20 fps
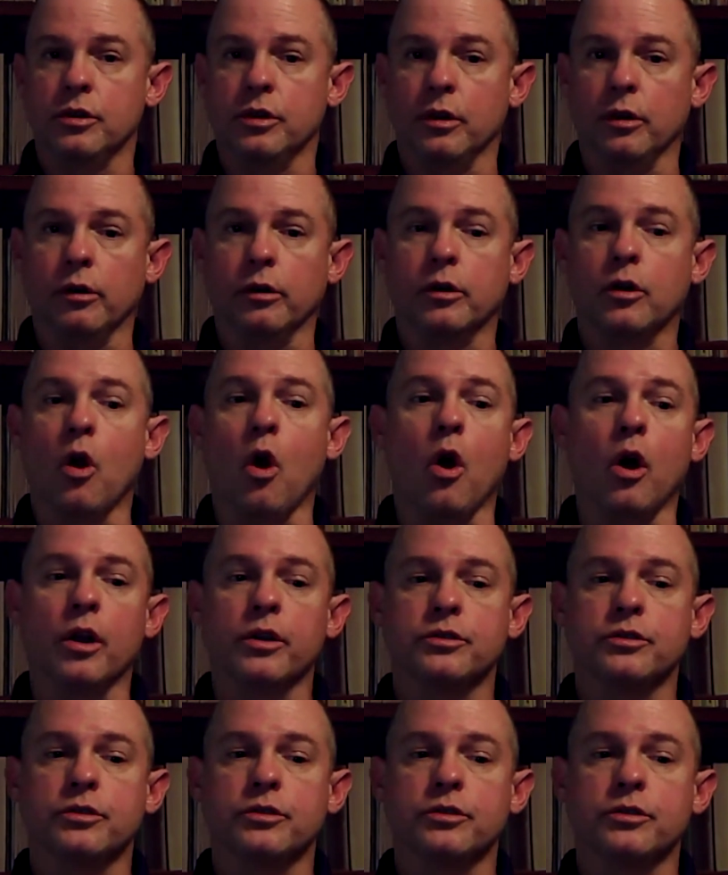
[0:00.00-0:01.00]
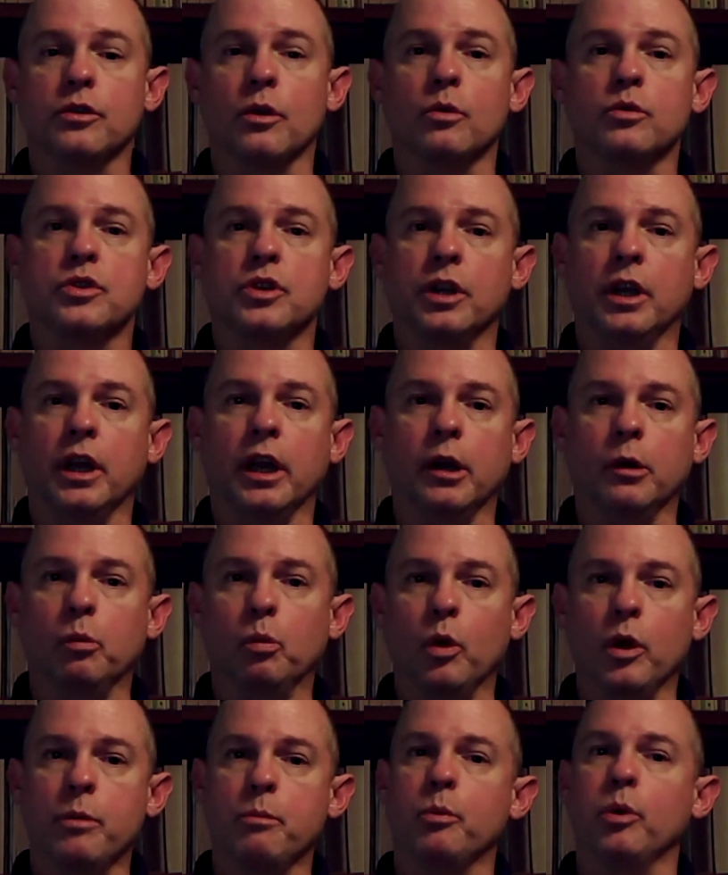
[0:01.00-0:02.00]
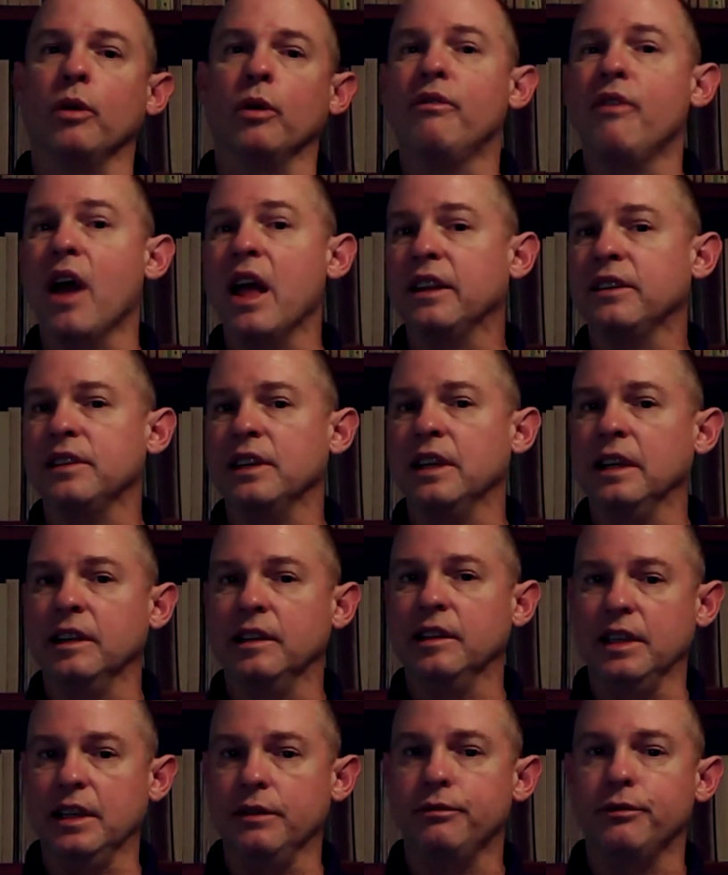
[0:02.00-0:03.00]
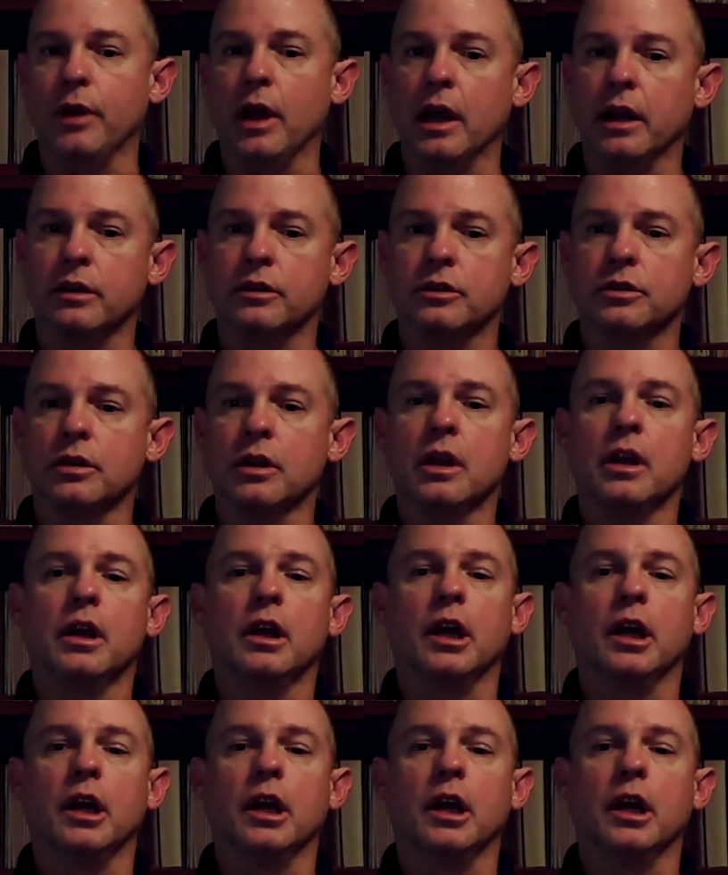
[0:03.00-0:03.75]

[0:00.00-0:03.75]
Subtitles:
there are costs associated with preventing defects